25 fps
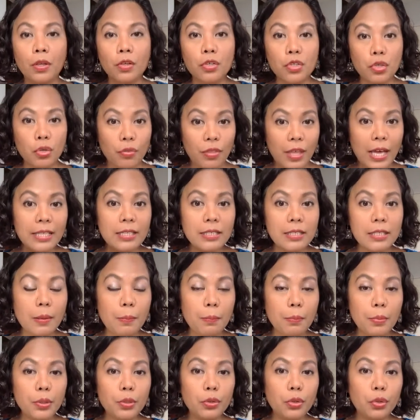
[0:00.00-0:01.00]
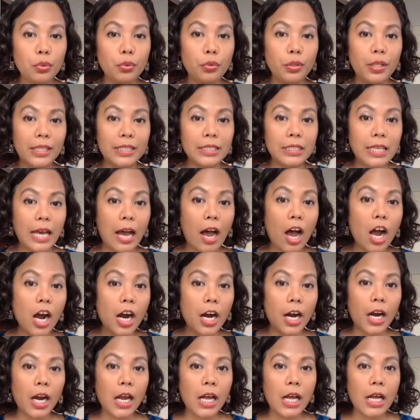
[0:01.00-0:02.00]
So that's number 2. That's
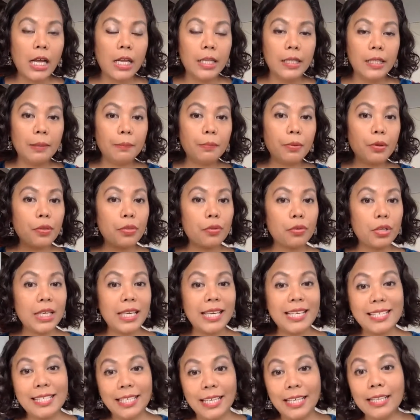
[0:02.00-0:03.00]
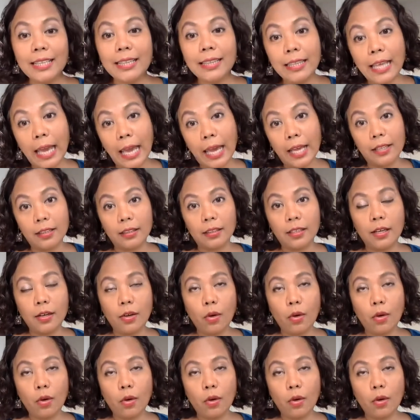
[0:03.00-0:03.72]
R. Number 3 is intent.